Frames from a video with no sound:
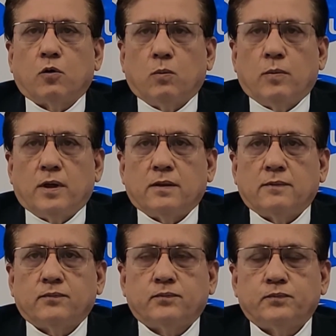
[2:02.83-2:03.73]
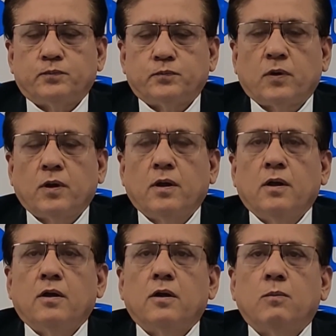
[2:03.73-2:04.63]
glaucoma.
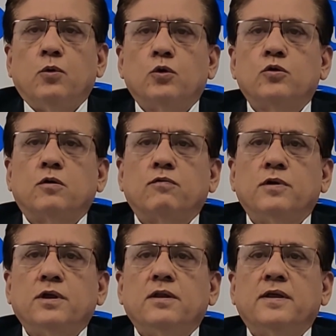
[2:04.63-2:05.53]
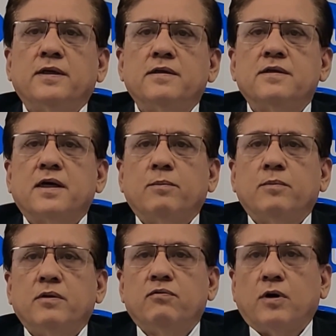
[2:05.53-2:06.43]
Now, most of the things
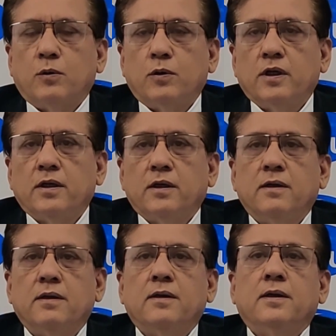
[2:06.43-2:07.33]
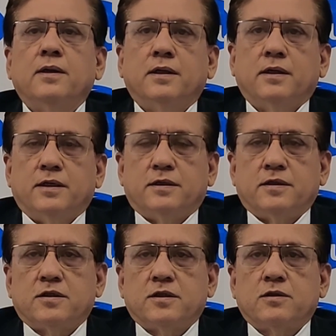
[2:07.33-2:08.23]
can be found in
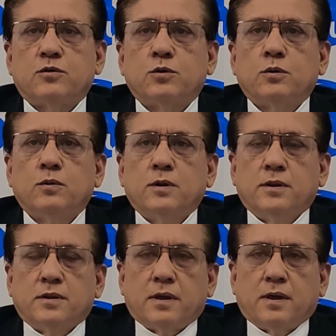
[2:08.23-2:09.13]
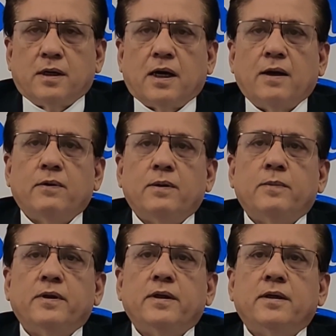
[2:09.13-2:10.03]
literature, so I
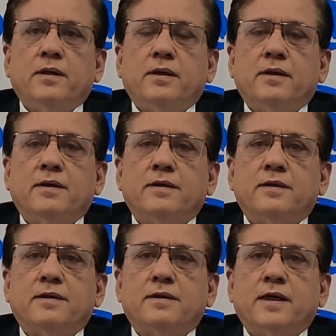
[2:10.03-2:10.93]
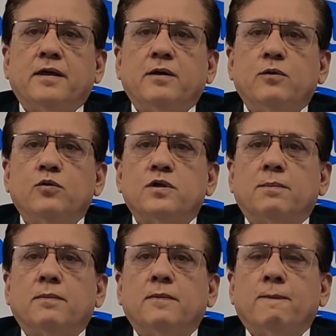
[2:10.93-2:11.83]
will be telling you
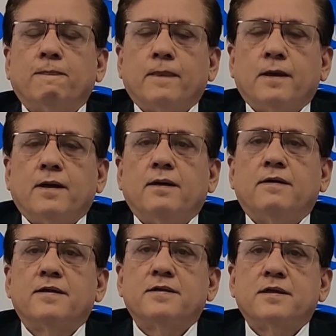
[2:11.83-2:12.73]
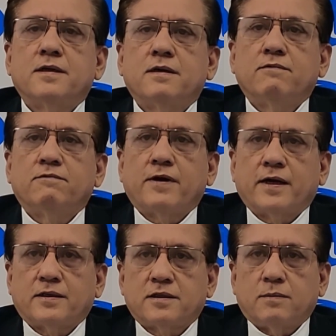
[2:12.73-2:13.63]
some interesting
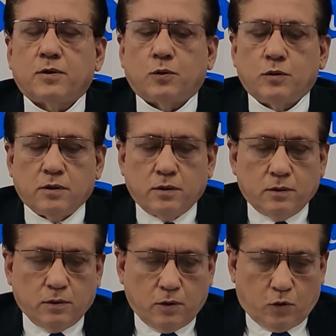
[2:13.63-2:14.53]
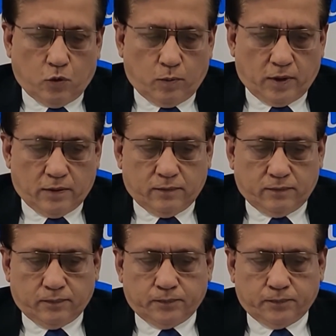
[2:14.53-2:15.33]
facts about glaucoma.